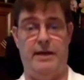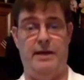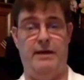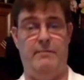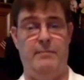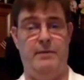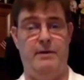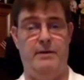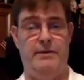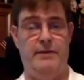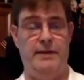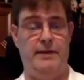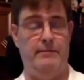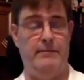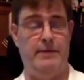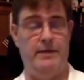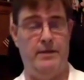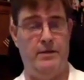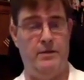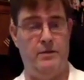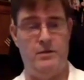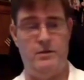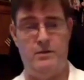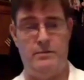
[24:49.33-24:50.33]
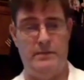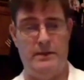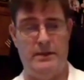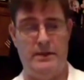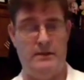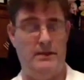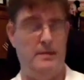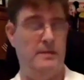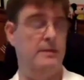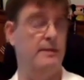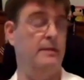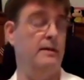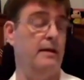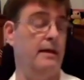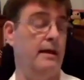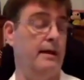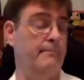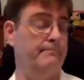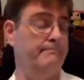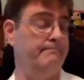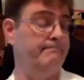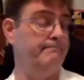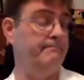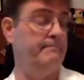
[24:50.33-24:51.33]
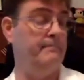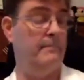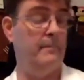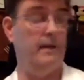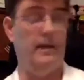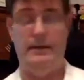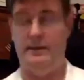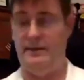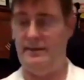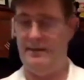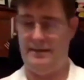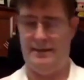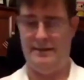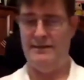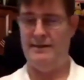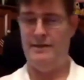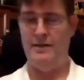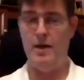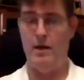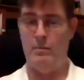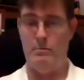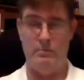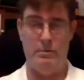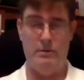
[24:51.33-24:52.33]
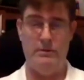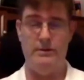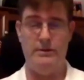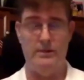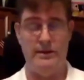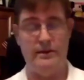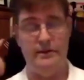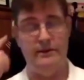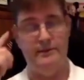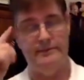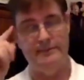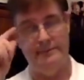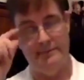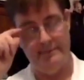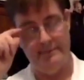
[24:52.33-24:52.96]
I'm going to take my notes because it's numbers, and